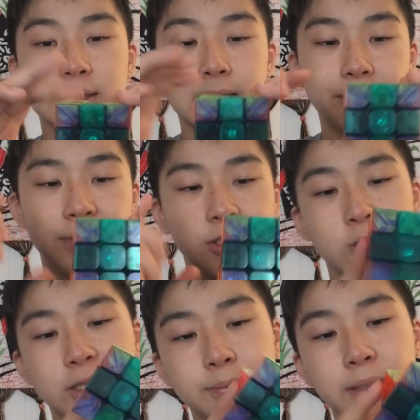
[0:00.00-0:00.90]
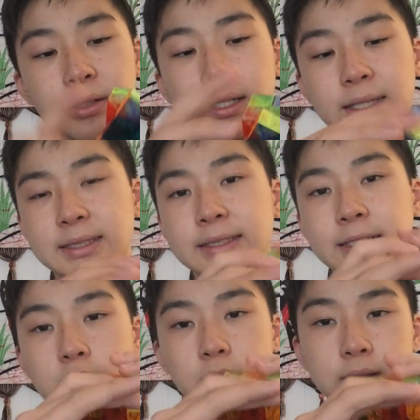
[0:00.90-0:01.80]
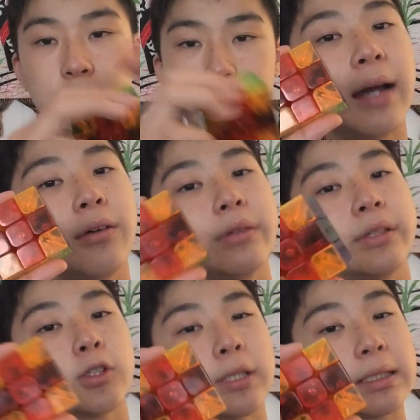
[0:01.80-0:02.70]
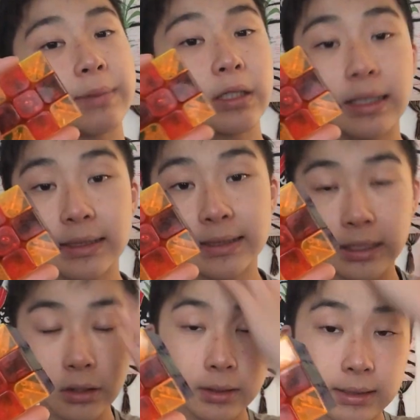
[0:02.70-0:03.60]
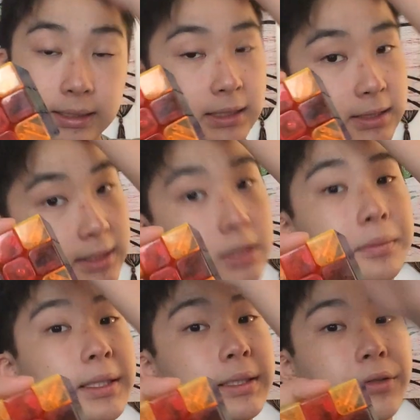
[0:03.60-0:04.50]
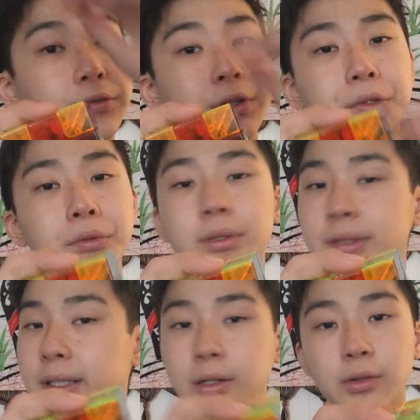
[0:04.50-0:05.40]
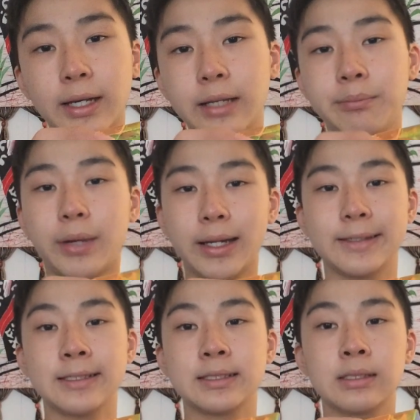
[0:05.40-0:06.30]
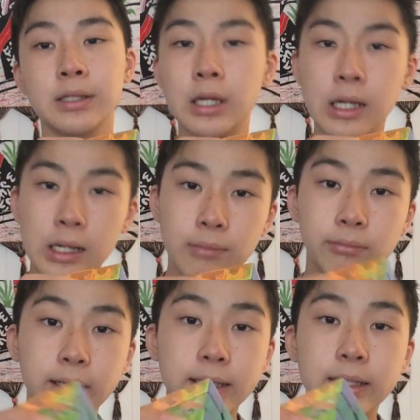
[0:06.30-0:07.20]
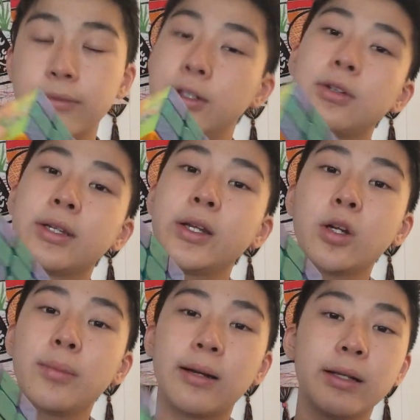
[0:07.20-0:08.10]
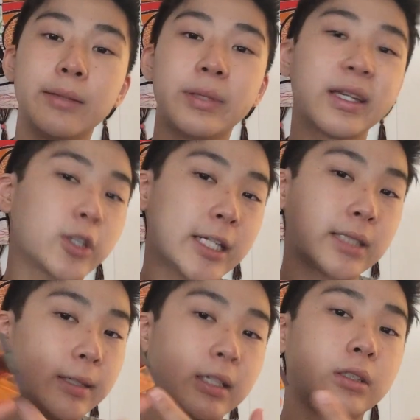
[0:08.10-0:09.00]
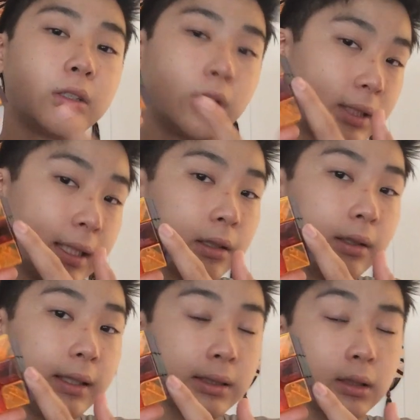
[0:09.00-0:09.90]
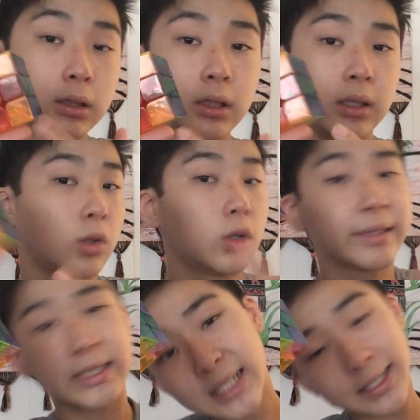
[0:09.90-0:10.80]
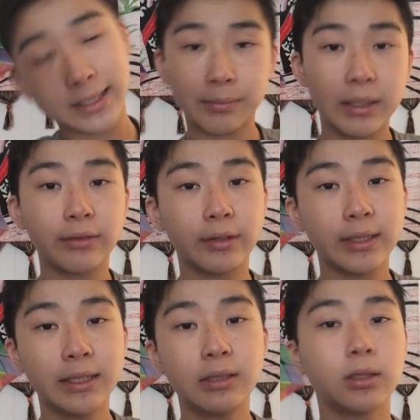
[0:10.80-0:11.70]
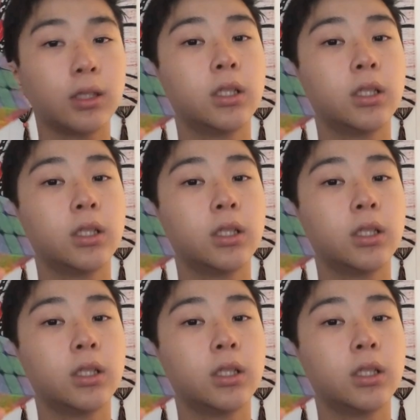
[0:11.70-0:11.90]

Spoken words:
except it's transparent and stickerless. Now, if the transparent and stickerless is such a big deal for you, then go ahead, buy this. But if you don't care about it being transparent or stickerless, or it's not that big of a deal,